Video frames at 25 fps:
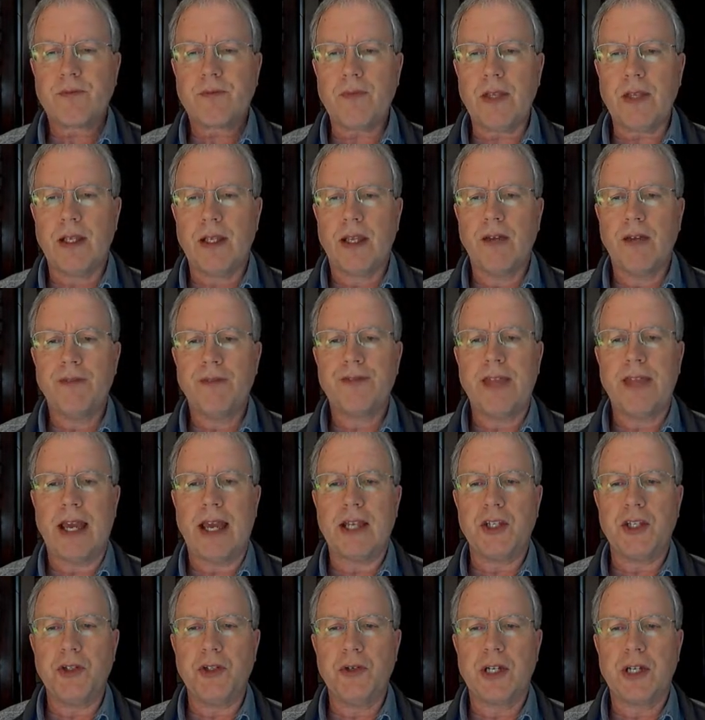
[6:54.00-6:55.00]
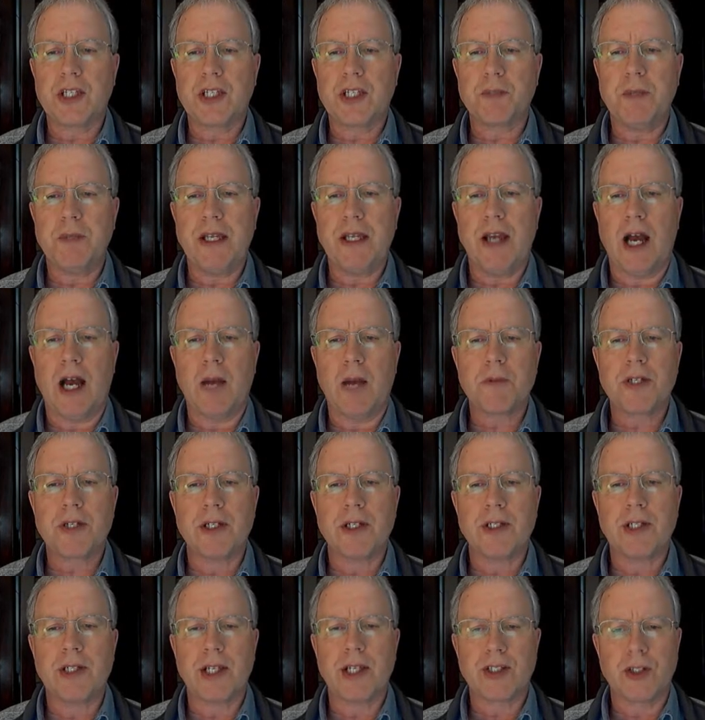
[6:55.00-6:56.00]
If that USB
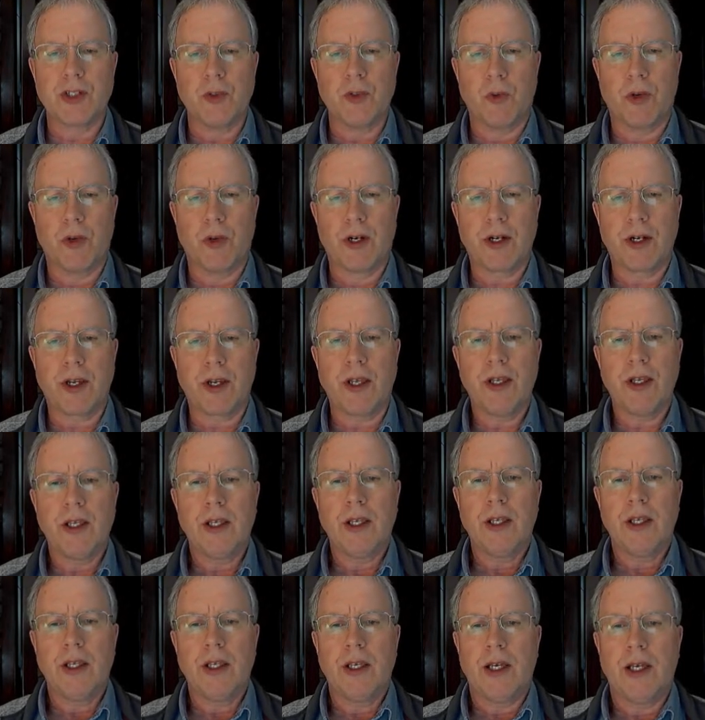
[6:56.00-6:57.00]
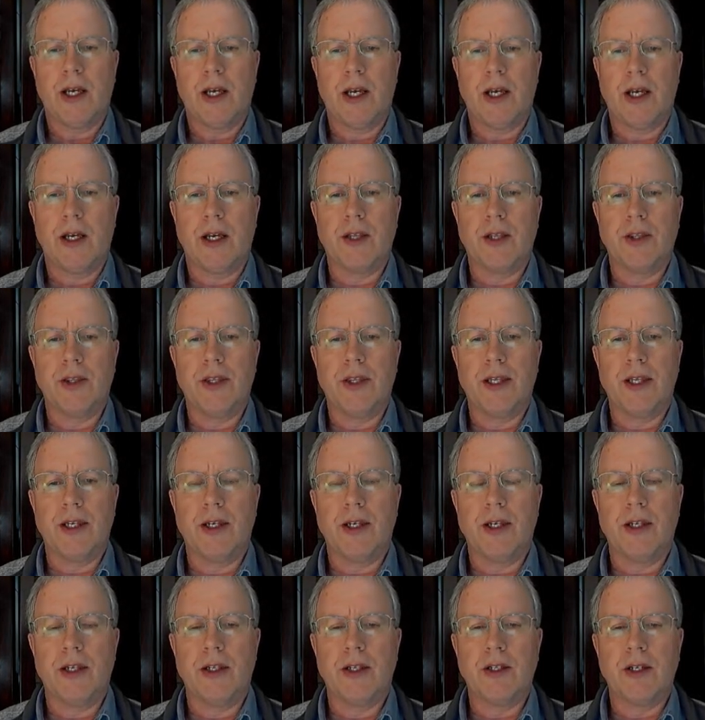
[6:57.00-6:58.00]
option doesn't work,
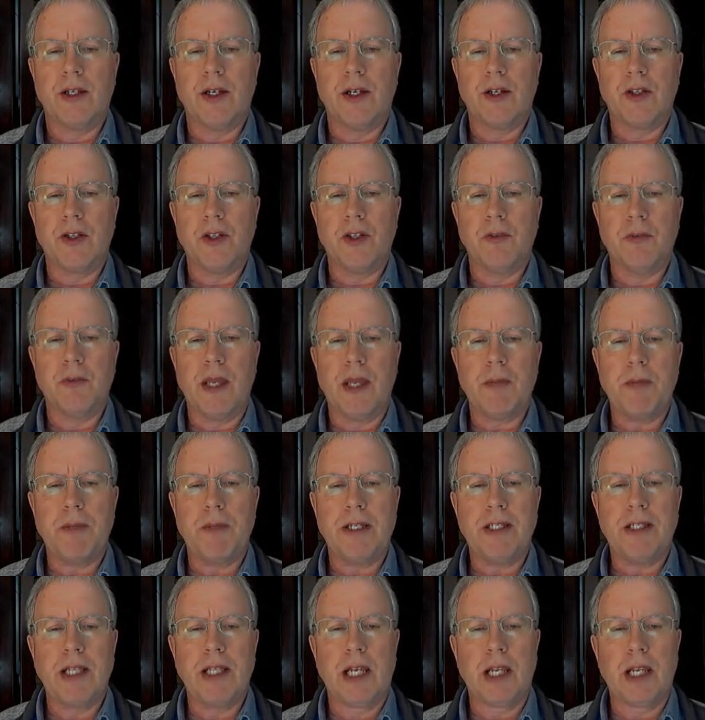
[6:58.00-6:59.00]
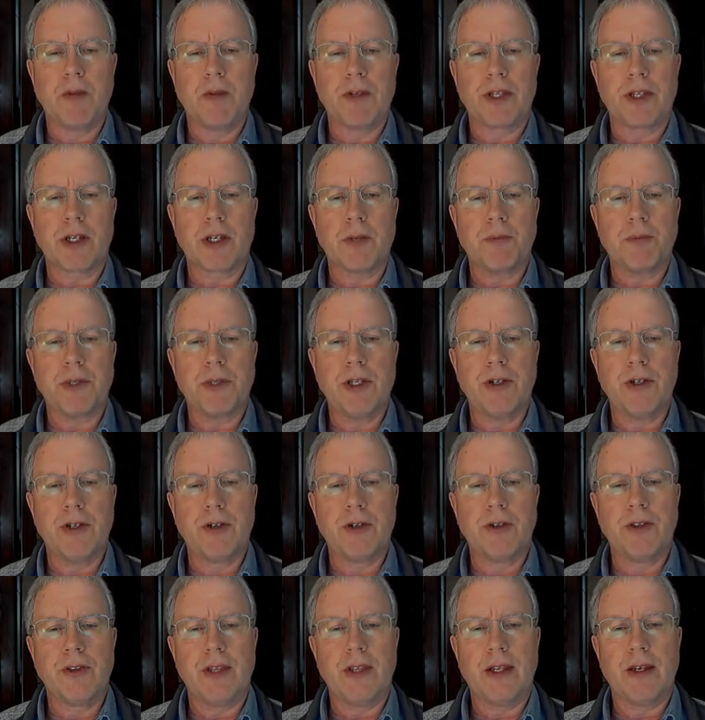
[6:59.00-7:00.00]
then you may be dealing with a
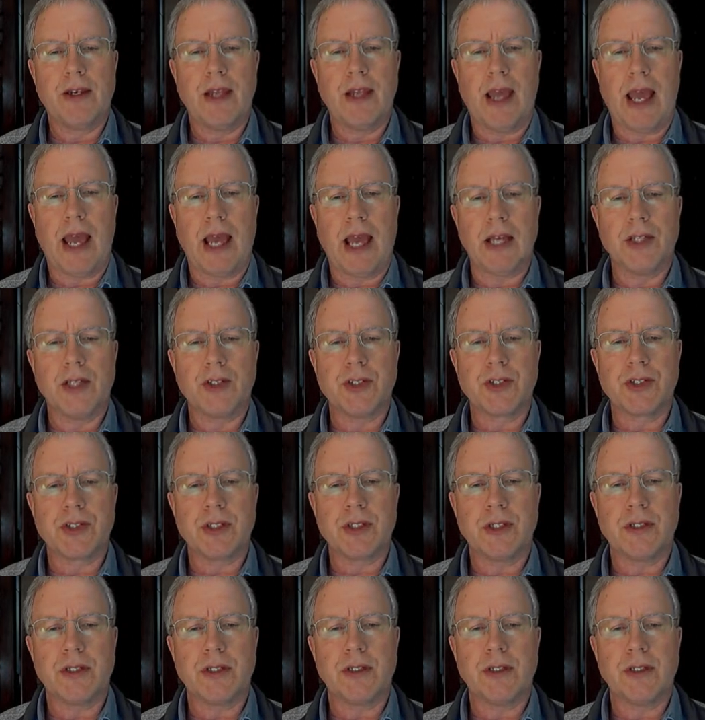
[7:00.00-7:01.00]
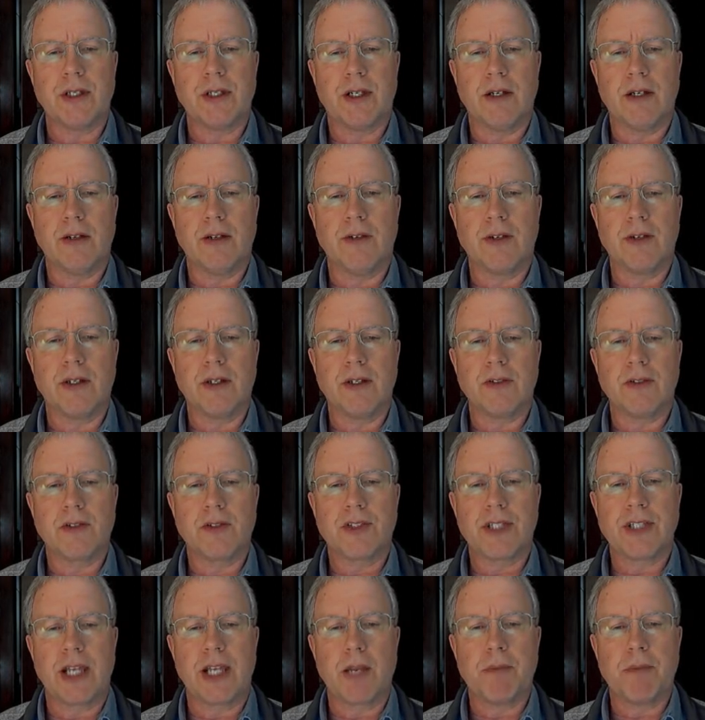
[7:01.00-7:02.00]
computer that has
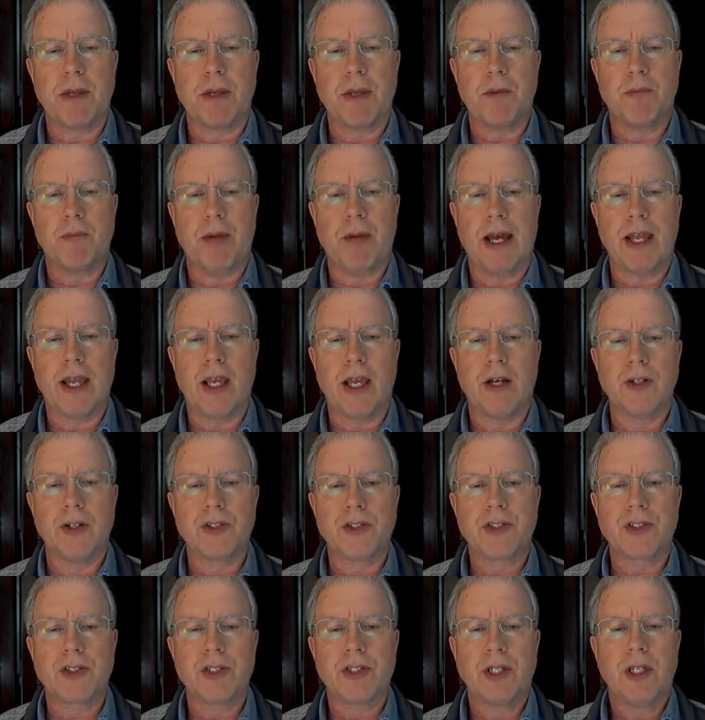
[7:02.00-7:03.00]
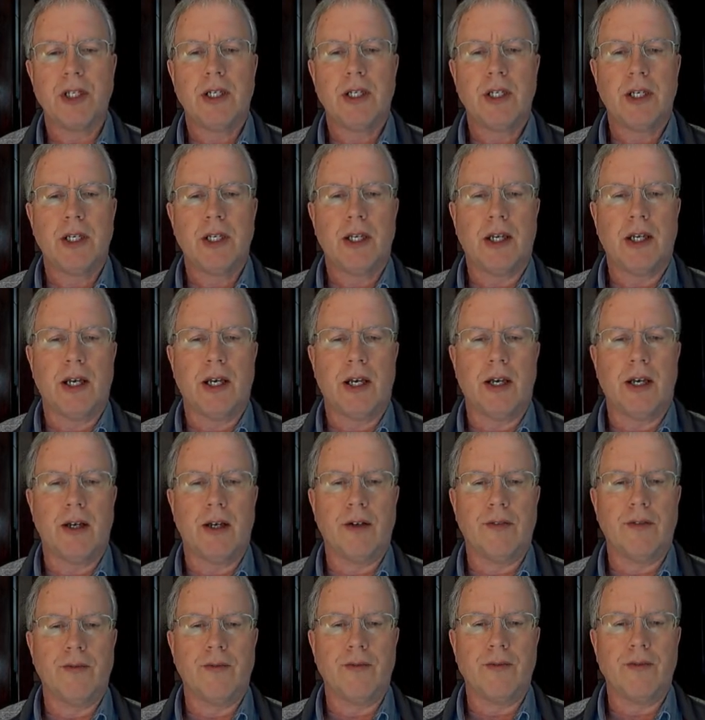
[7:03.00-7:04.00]
set up in BIOS
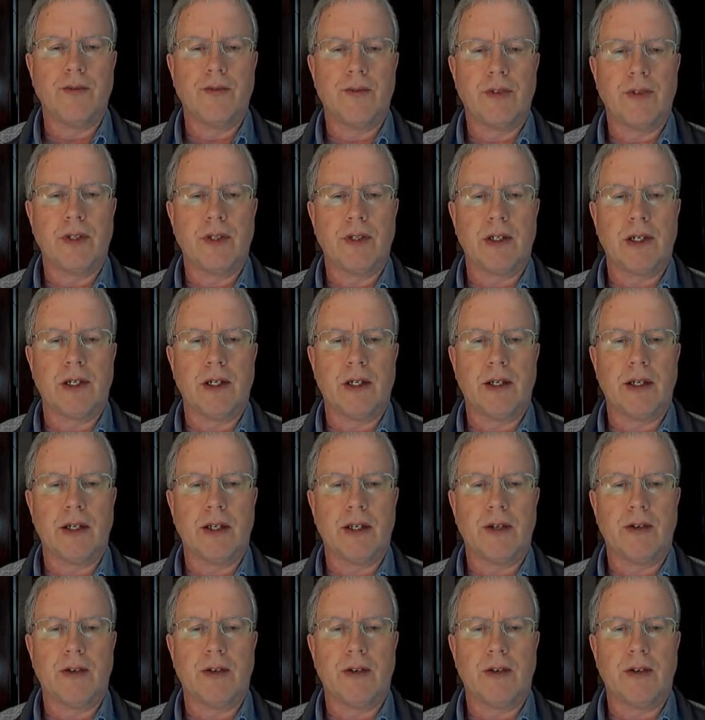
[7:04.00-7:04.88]
an